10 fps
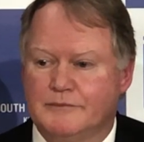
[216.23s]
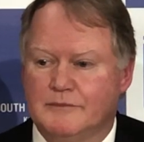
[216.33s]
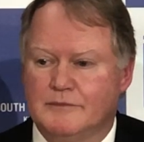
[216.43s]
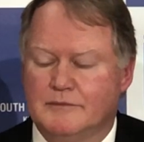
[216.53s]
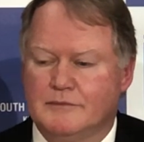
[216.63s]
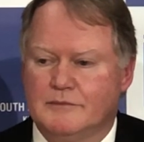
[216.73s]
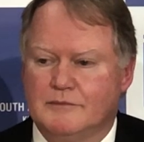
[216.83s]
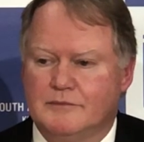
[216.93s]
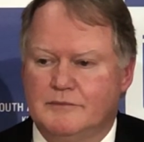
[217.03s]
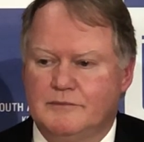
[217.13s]

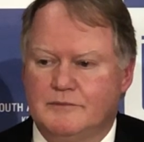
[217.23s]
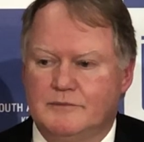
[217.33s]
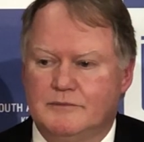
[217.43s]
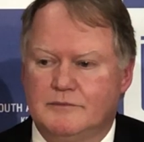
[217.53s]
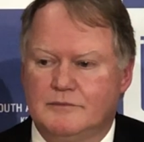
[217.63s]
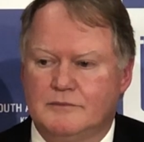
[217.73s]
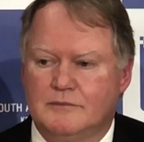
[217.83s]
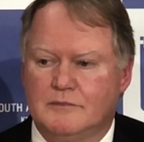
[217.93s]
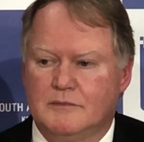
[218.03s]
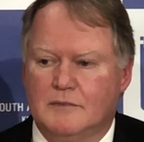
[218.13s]

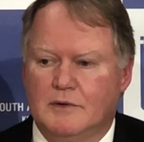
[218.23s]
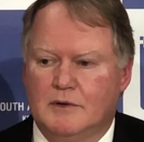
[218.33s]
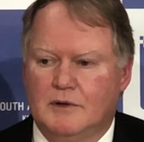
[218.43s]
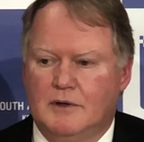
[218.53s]
Nobody speaks.